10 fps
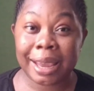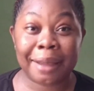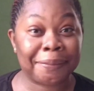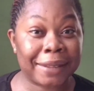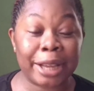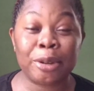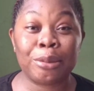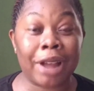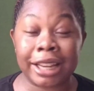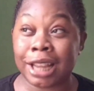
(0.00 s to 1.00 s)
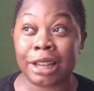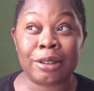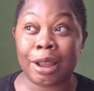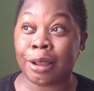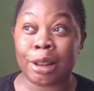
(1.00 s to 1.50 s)
Yeah, I know, a
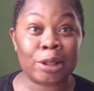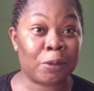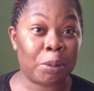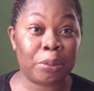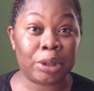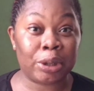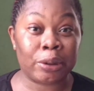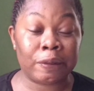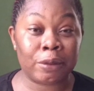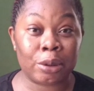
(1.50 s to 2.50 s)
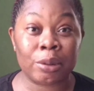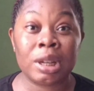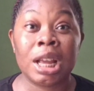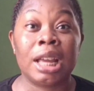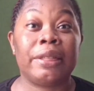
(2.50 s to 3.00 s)
lot of people did not even know
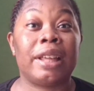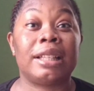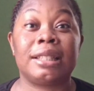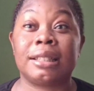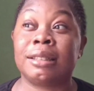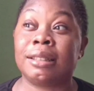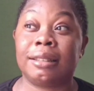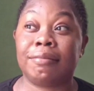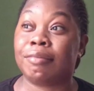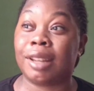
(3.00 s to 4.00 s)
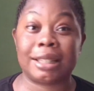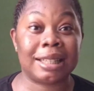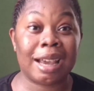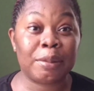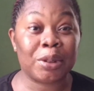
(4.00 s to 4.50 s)
that there are
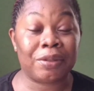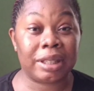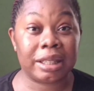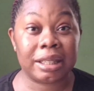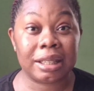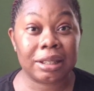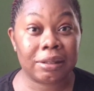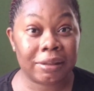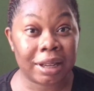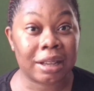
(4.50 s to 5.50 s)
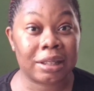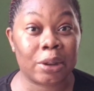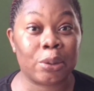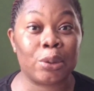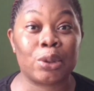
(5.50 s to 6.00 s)
types of this dark
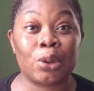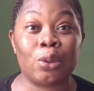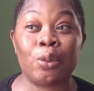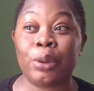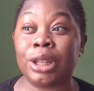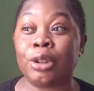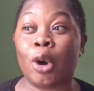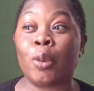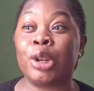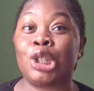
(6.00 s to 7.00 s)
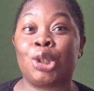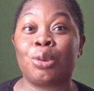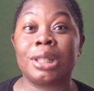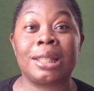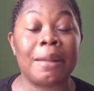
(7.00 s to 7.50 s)
circles, so we always
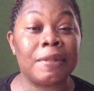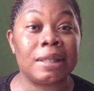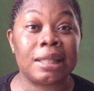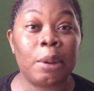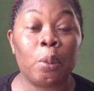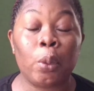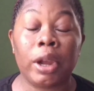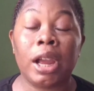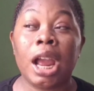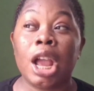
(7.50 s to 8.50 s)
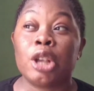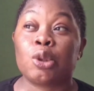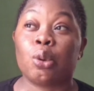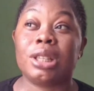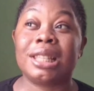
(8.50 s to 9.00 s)
treat them the same way.
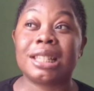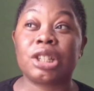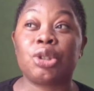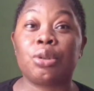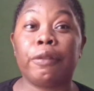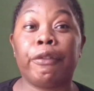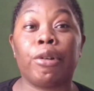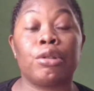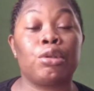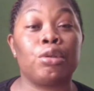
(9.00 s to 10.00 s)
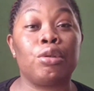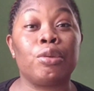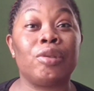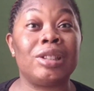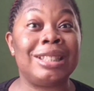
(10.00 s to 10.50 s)
So it's necessary for us to
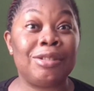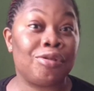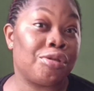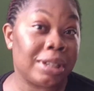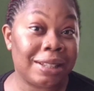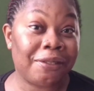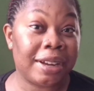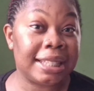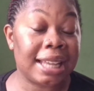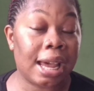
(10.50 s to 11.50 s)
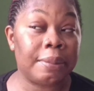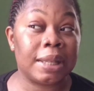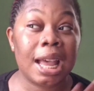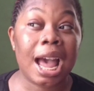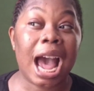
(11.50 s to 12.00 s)
know the three different
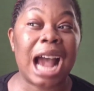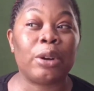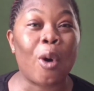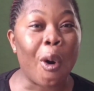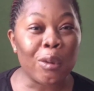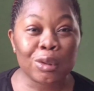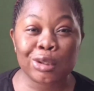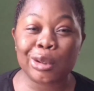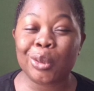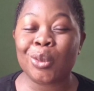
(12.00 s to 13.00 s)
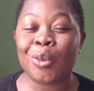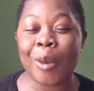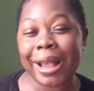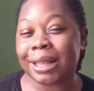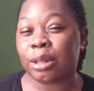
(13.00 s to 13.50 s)
types and also
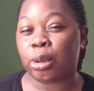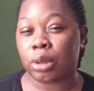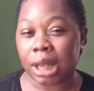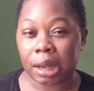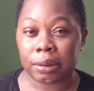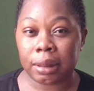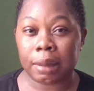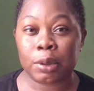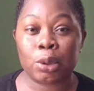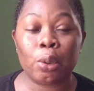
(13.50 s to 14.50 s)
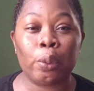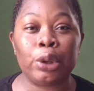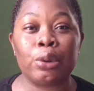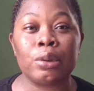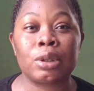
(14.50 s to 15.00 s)
ways to tackle them, so
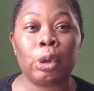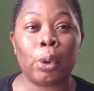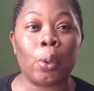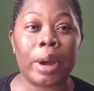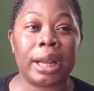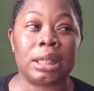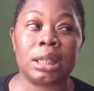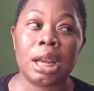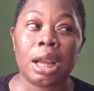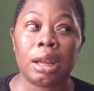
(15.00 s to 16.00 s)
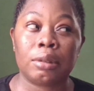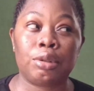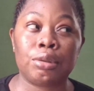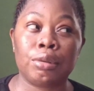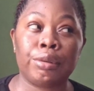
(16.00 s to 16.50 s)
we don't go and
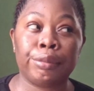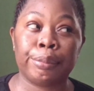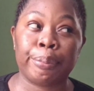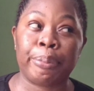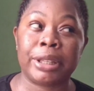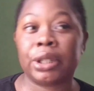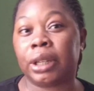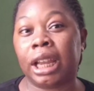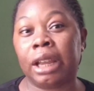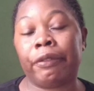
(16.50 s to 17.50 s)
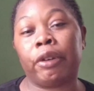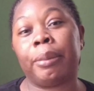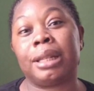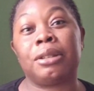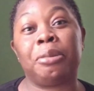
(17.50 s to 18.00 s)
do method A for
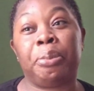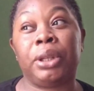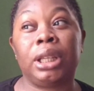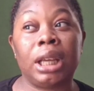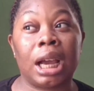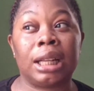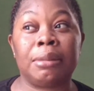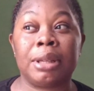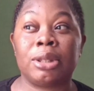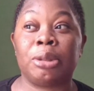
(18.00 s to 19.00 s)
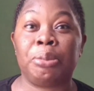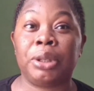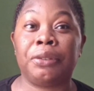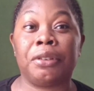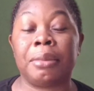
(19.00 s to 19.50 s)
method B and method
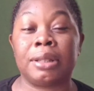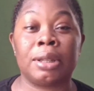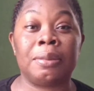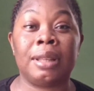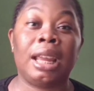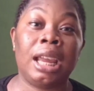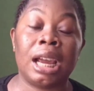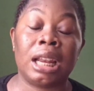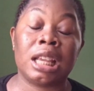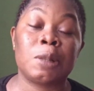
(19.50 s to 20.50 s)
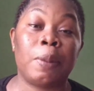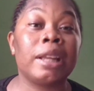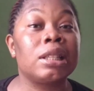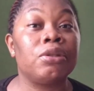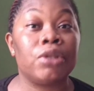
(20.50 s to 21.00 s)
B for method A and
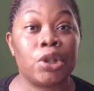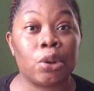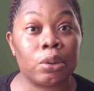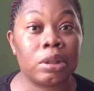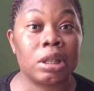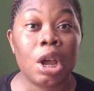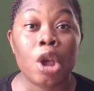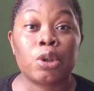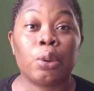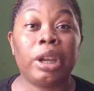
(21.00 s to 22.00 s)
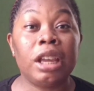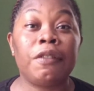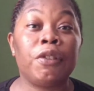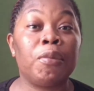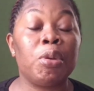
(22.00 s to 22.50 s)
expecting results. So
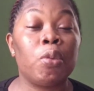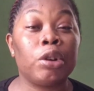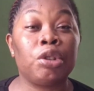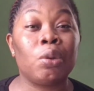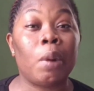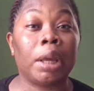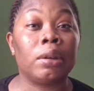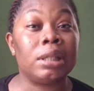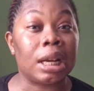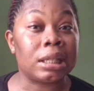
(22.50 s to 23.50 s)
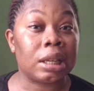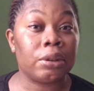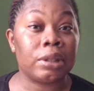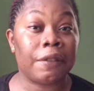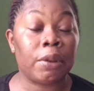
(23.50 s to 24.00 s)
if you've been wondering why your dark
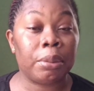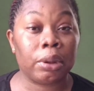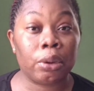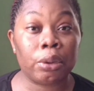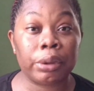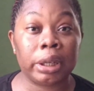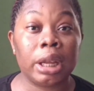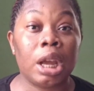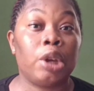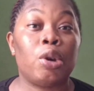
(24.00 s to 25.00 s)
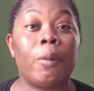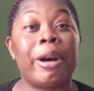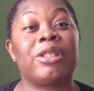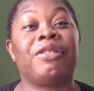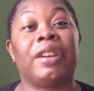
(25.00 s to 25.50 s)
circles have not been going, you're
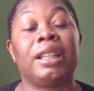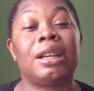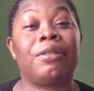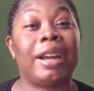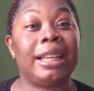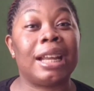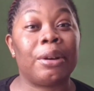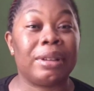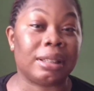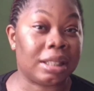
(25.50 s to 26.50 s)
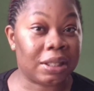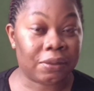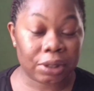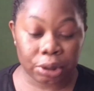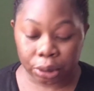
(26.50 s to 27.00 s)
about to find out right now in this
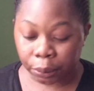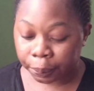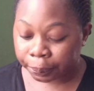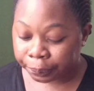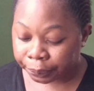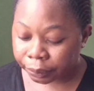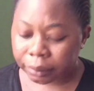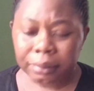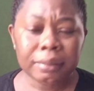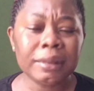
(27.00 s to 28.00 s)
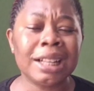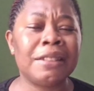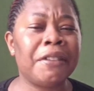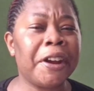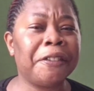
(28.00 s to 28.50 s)
video.
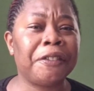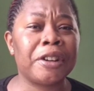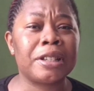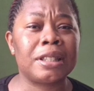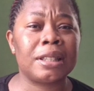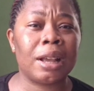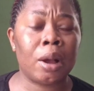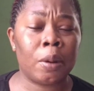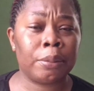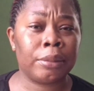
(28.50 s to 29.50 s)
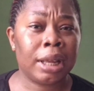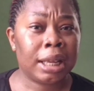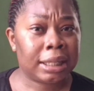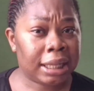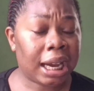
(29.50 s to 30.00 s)
The very first
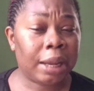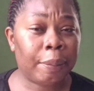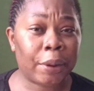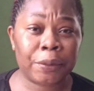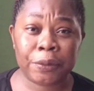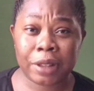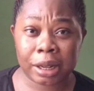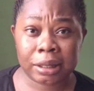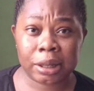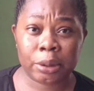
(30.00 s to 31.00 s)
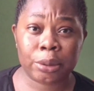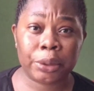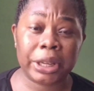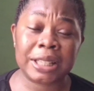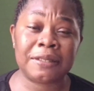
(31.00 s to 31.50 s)
type of dark
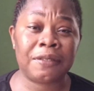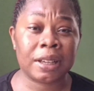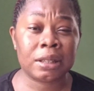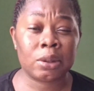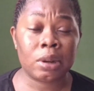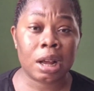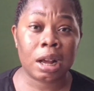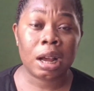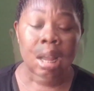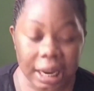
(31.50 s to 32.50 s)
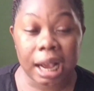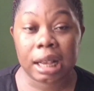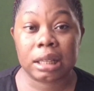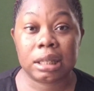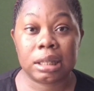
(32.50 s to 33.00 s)
circle is vexillar
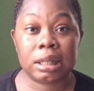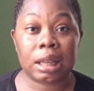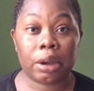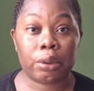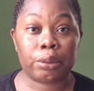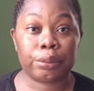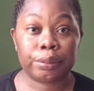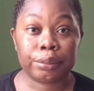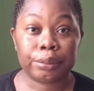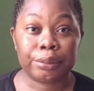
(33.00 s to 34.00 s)
dark circle.